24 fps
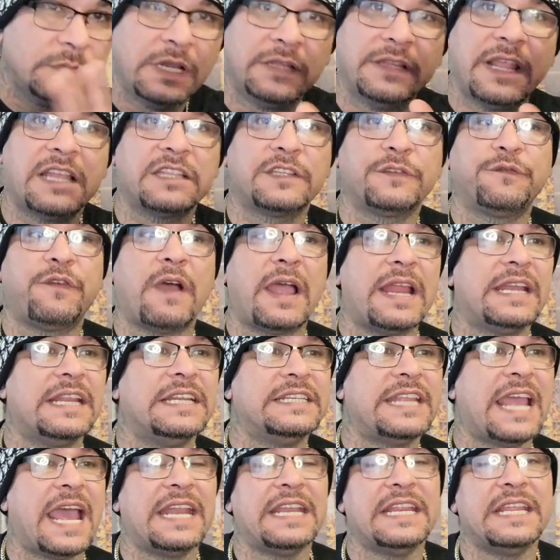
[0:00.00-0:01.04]
That's fine
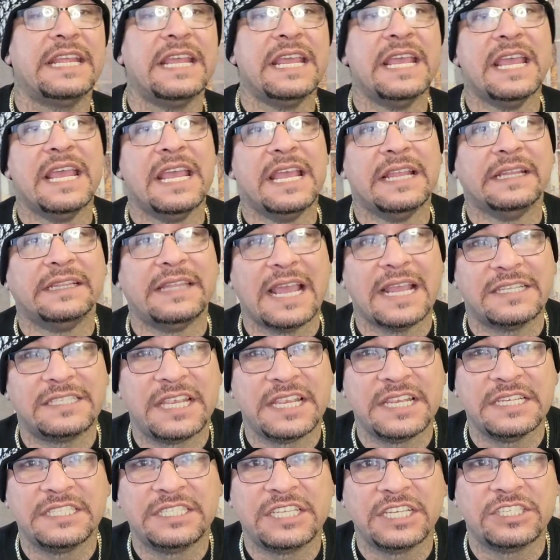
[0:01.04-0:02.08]
and dandy. That's
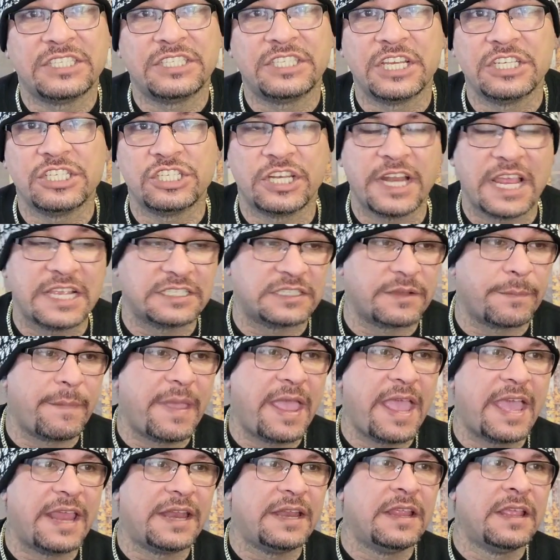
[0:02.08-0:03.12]
his decision as a
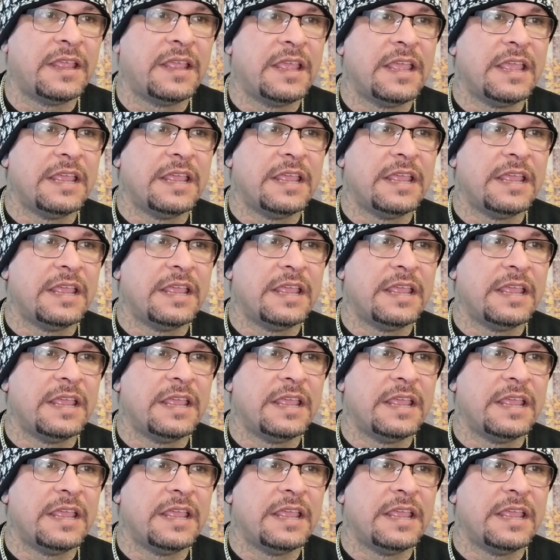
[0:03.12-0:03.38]
man.